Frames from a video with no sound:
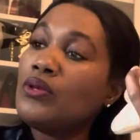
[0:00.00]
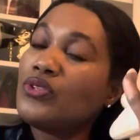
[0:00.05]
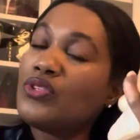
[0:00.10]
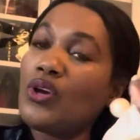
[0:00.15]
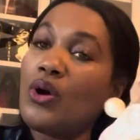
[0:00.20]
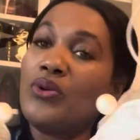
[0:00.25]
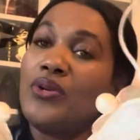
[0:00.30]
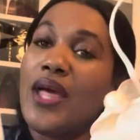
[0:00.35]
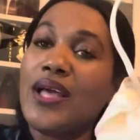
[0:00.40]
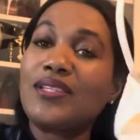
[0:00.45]

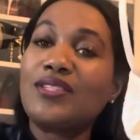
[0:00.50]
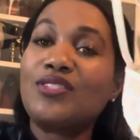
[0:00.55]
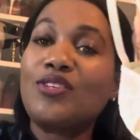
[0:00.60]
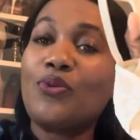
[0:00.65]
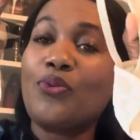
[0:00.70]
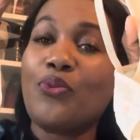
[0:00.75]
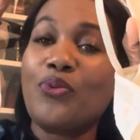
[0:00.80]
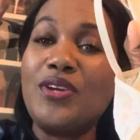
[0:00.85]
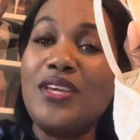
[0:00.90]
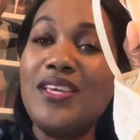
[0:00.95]
So that's
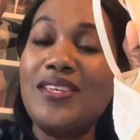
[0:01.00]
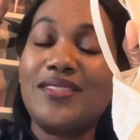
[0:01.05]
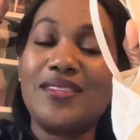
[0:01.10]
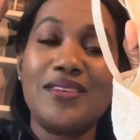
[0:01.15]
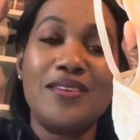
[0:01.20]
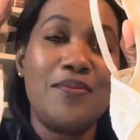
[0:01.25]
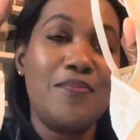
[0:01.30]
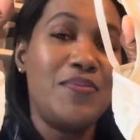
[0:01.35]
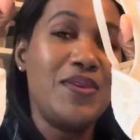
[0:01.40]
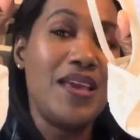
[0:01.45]
the
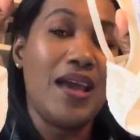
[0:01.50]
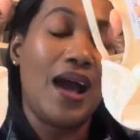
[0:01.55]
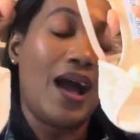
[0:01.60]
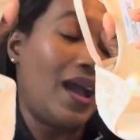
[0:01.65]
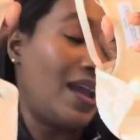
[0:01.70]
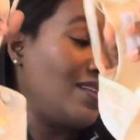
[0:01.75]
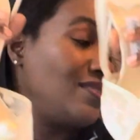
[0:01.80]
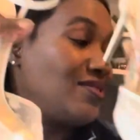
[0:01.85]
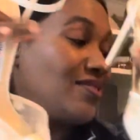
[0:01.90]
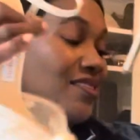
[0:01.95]
reason
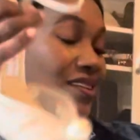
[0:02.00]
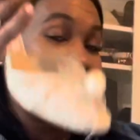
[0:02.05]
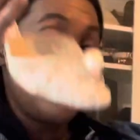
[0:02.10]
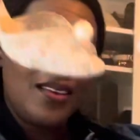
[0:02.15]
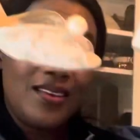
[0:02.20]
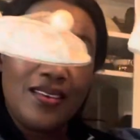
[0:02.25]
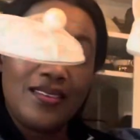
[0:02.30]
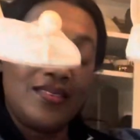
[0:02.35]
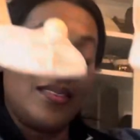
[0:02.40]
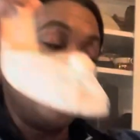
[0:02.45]
behind
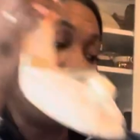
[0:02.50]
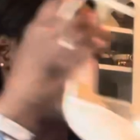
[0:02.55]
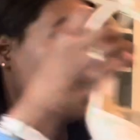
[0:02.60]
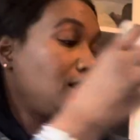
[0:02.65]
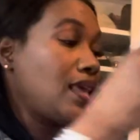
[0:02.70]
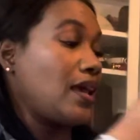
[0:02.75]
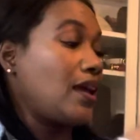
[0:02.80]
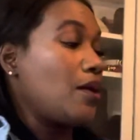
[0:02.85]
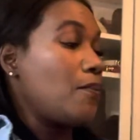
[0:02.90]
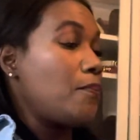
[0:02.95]
the
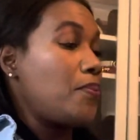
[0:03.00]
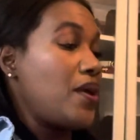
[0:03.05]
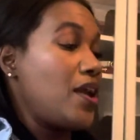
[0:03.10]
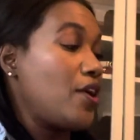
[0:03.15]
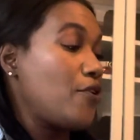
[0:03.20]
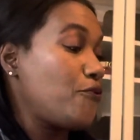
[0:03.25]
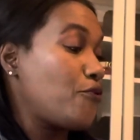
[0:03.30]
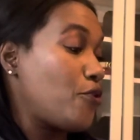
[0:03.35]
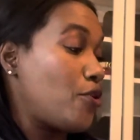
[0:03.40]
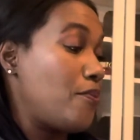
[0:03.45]
second
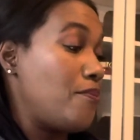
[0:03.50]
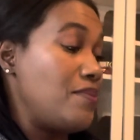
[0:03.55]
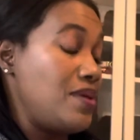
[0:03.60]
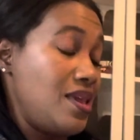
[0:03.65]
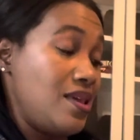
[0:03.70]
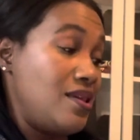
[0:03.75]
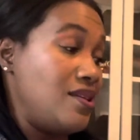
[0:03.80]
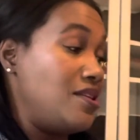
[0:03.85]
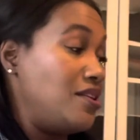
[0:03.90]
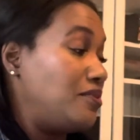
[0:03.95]
pair for
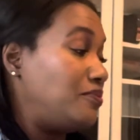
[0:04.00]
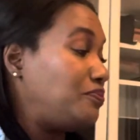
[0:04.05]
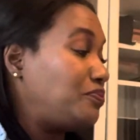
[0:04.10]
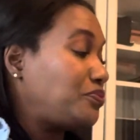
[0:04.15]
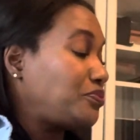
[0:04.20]
me.